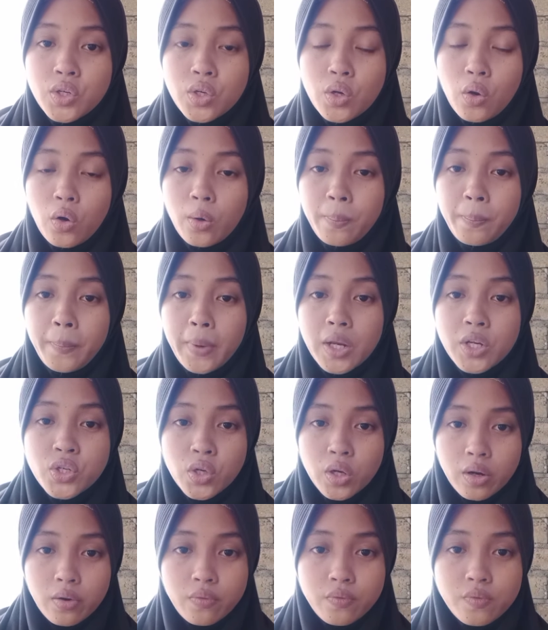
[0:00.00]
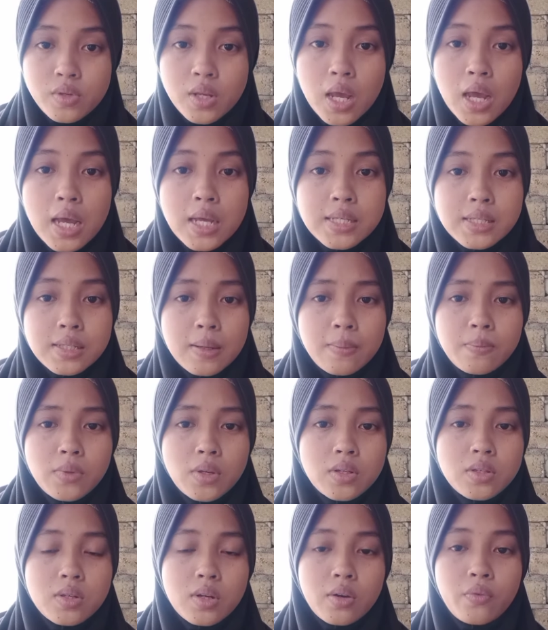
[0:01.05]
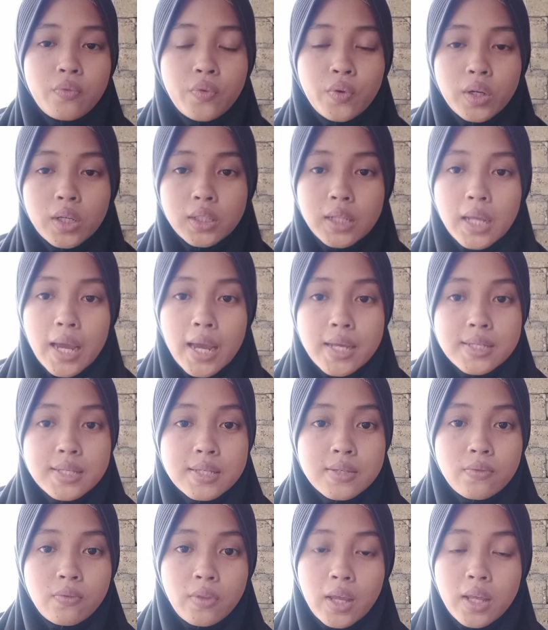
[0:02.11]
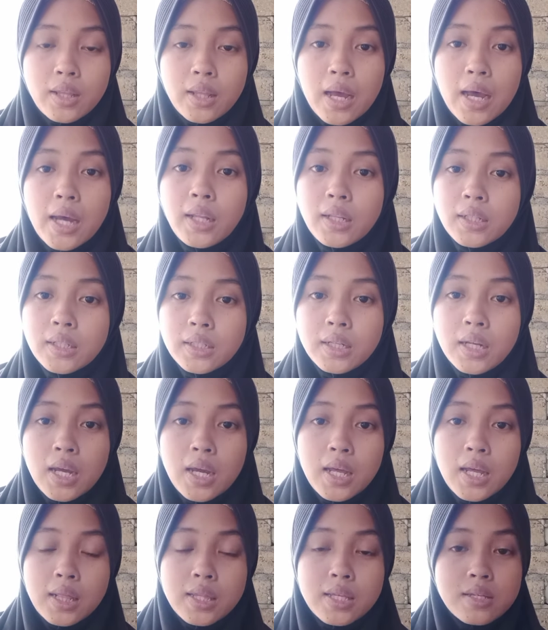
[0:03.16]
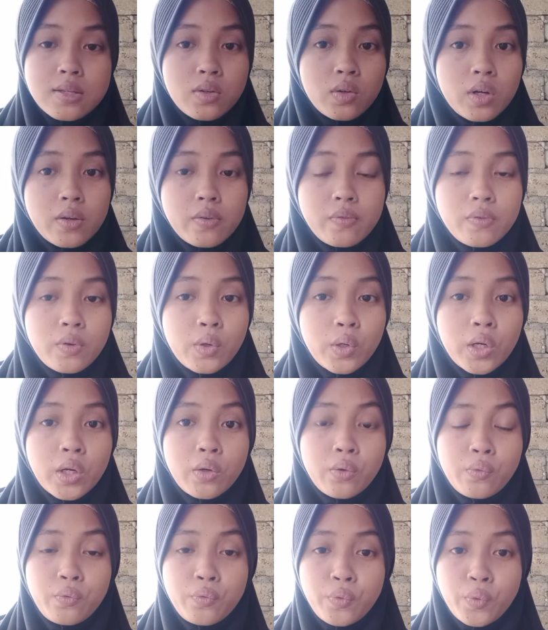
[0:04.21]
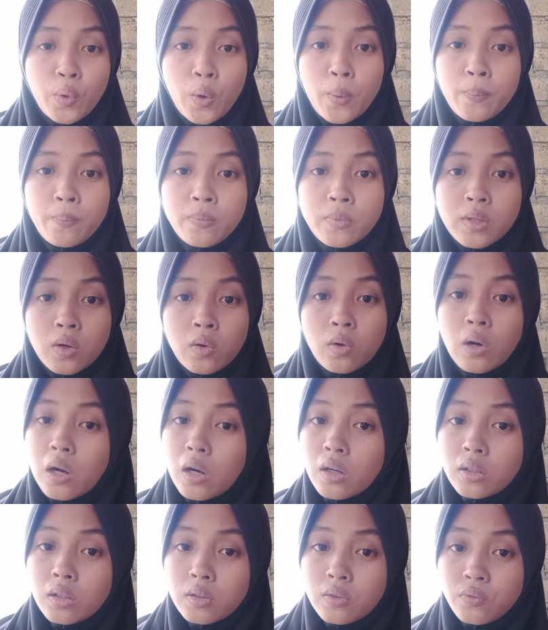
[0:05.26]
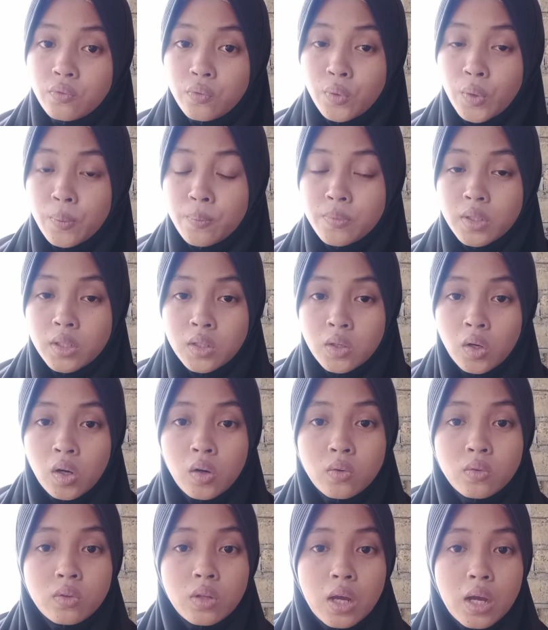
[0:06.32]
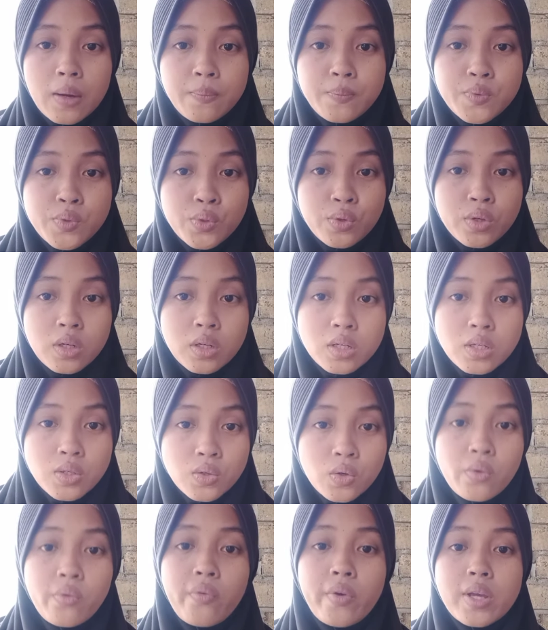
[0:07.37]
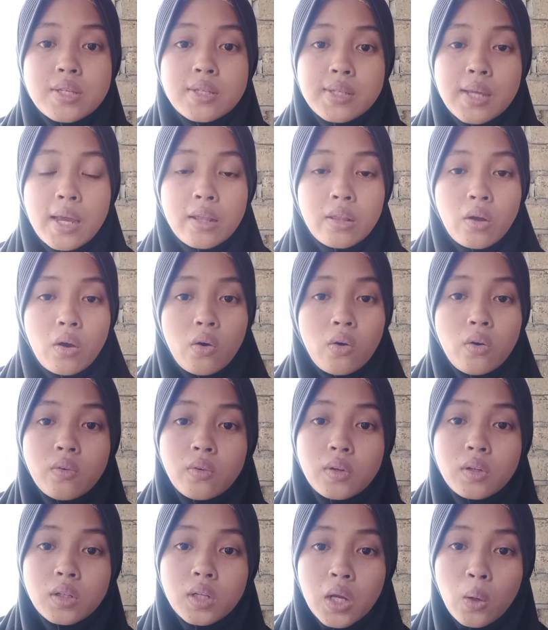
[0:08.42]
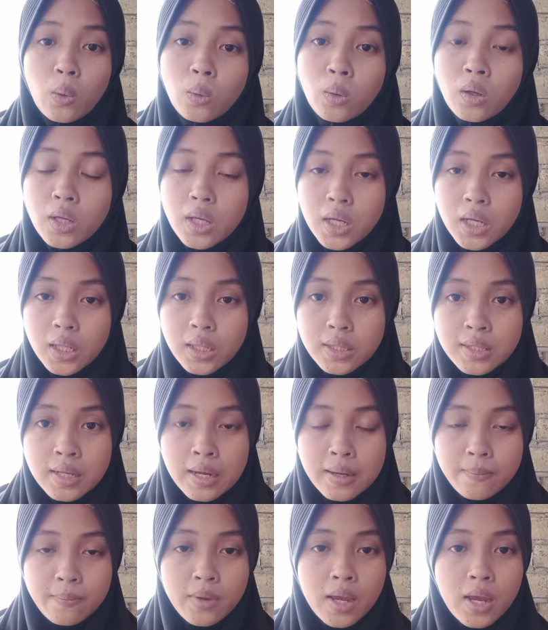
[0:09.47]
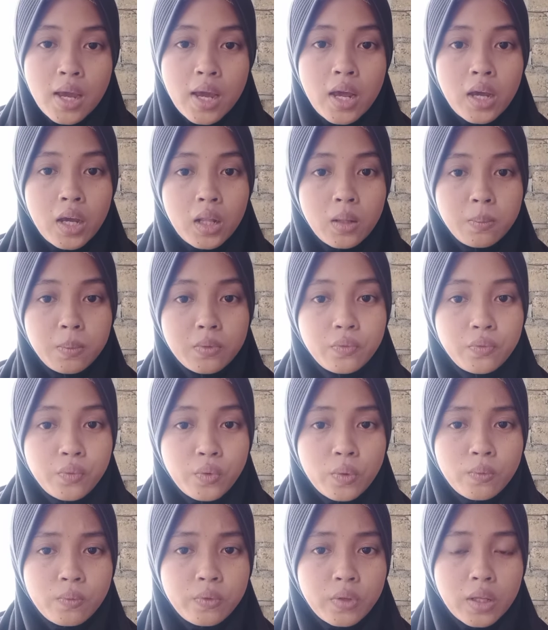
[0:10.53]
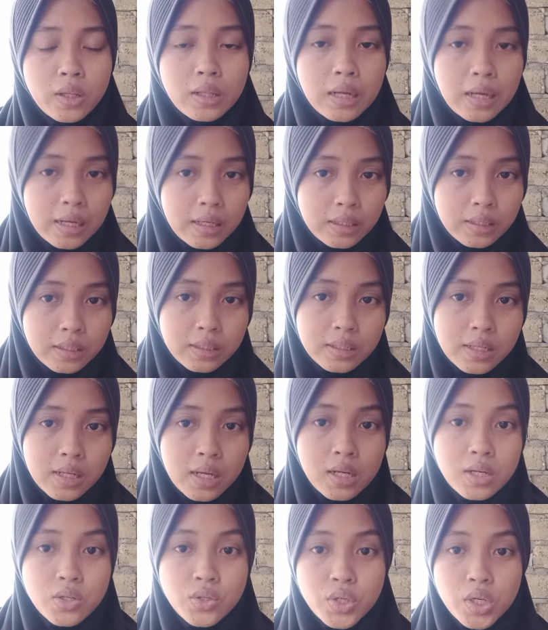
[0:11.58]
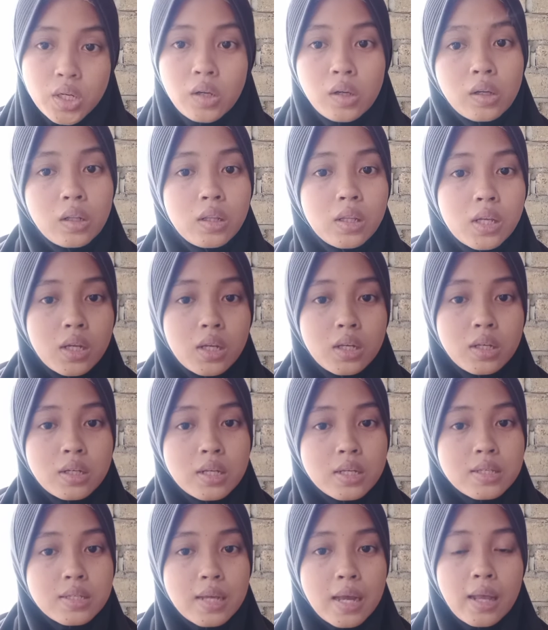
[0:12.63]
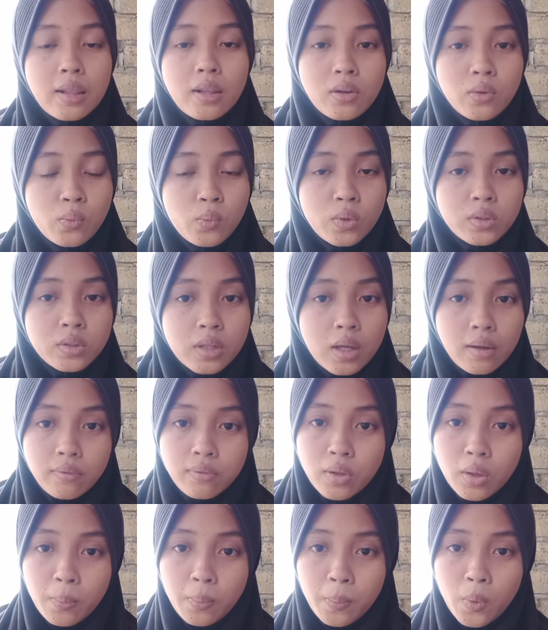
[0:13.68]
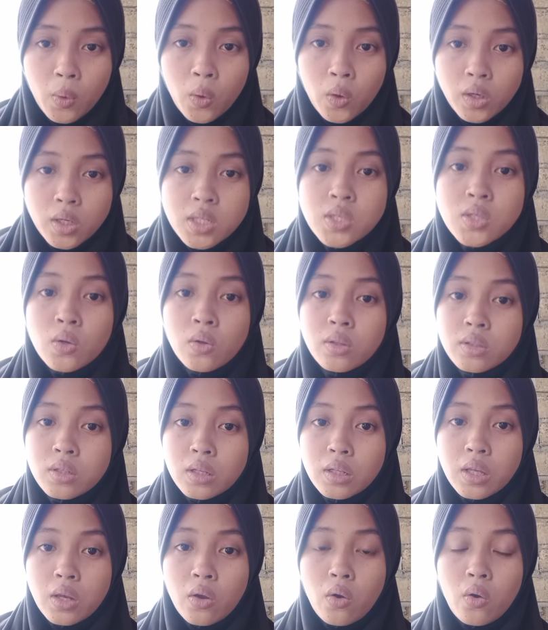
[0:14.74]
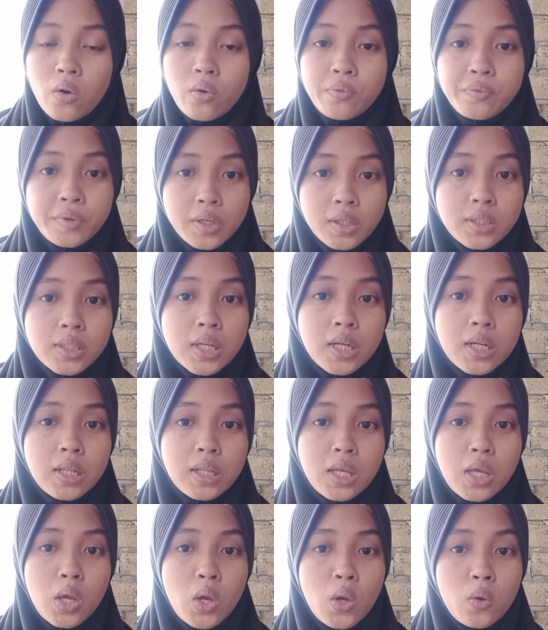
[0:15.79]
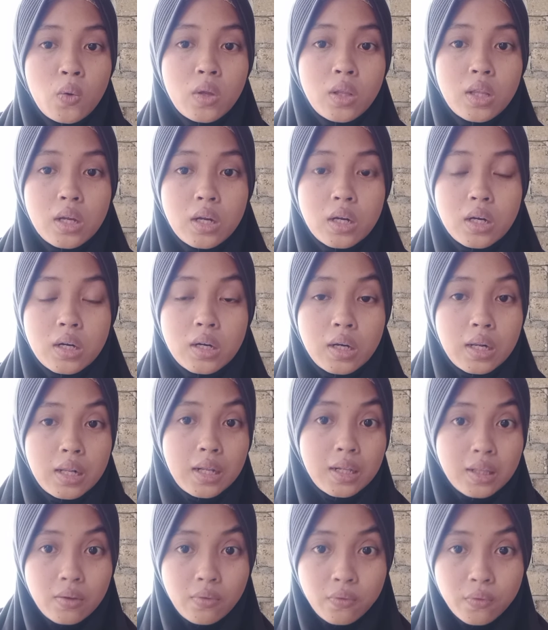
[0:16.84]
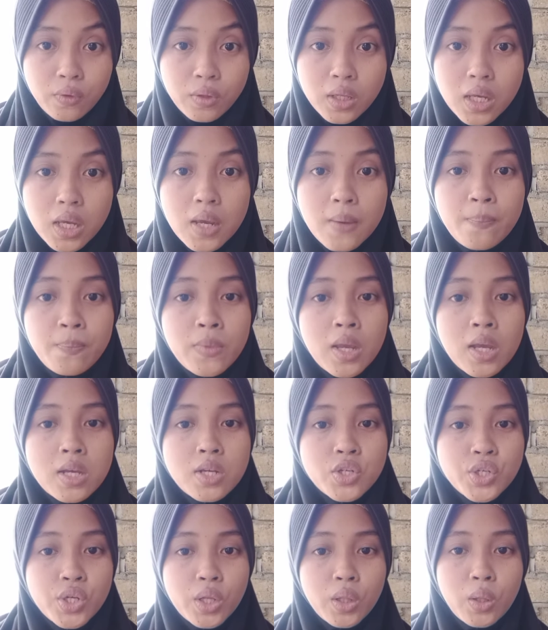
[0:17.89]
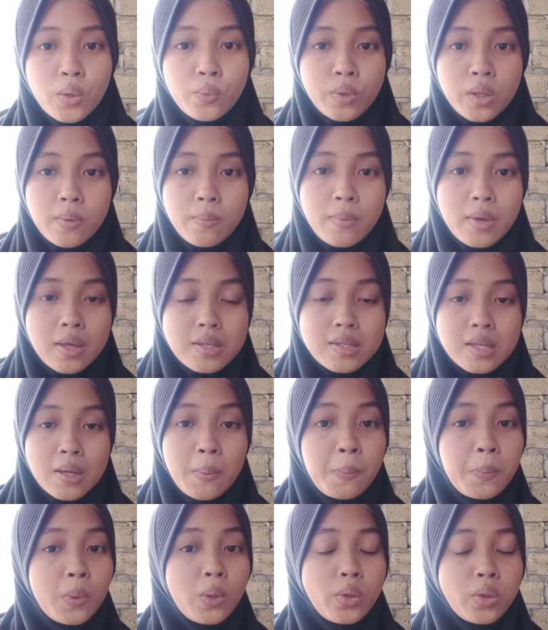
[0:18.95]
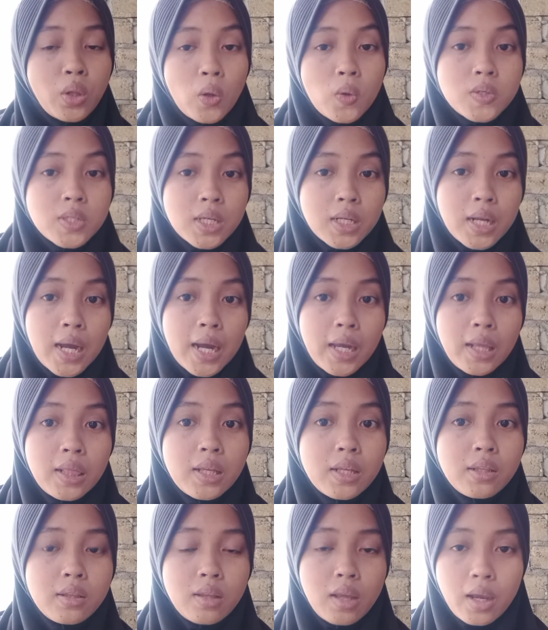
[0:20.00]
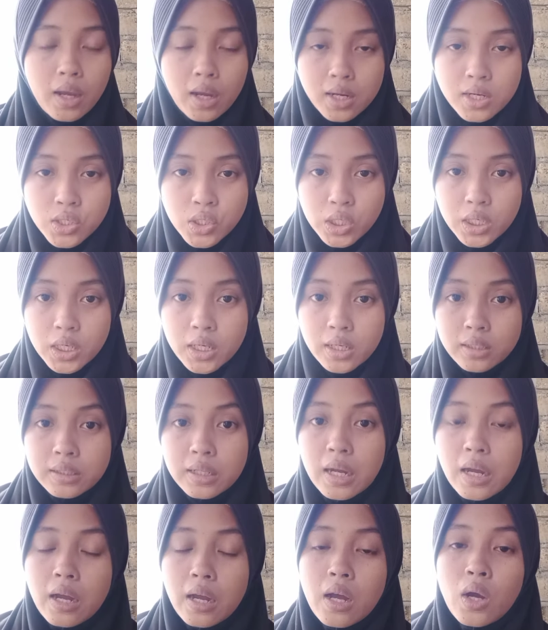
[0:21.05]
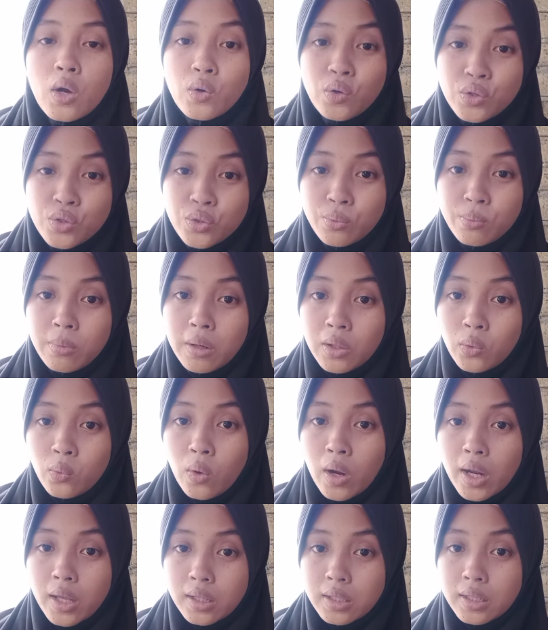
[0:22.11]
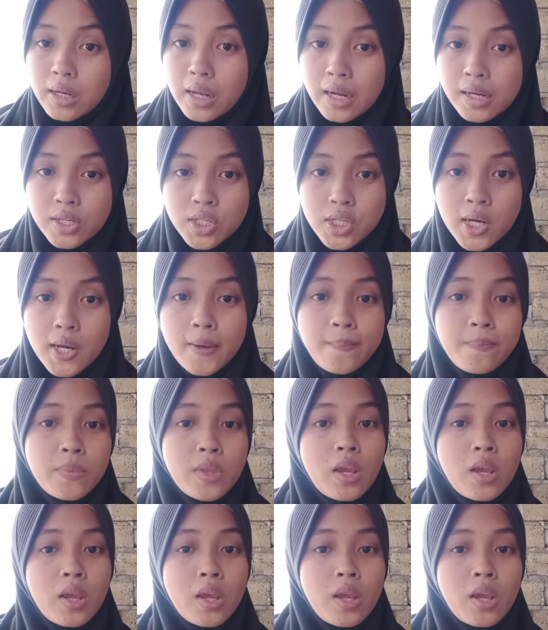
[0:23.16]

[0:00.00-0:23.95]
or patch reefs, sometimes referred as flat island. These reefs grow from the ground up to the surface and over geological time, helped from flat island. Generally, this island will develop horizontally or vertically with a relatively shallow depth. Example, Thousand Island, DKI Jakarta, Ujung Batu Island, Aceh.